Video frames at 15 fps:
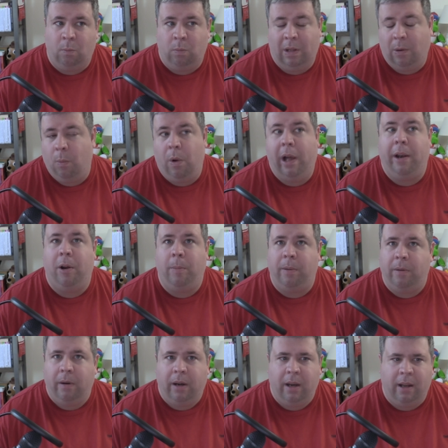like wide
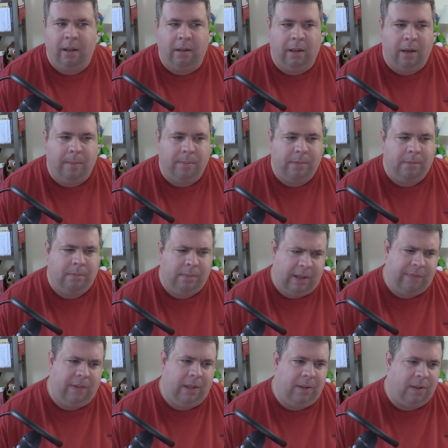open right now, and I'm
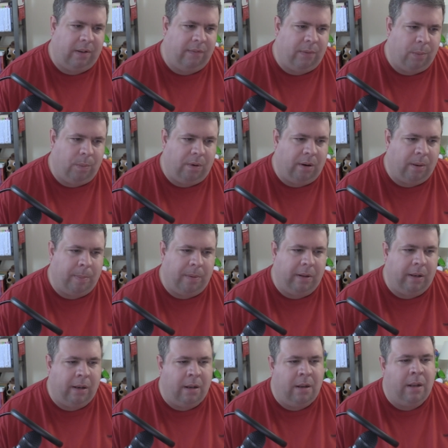definitely looking for work,
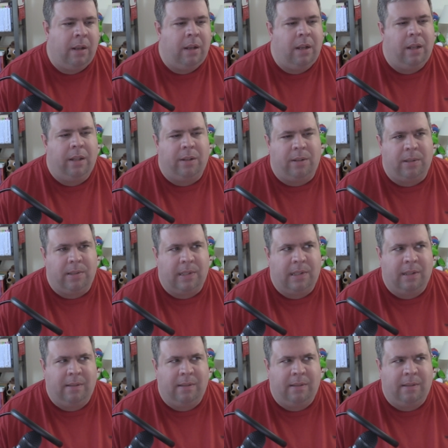but there's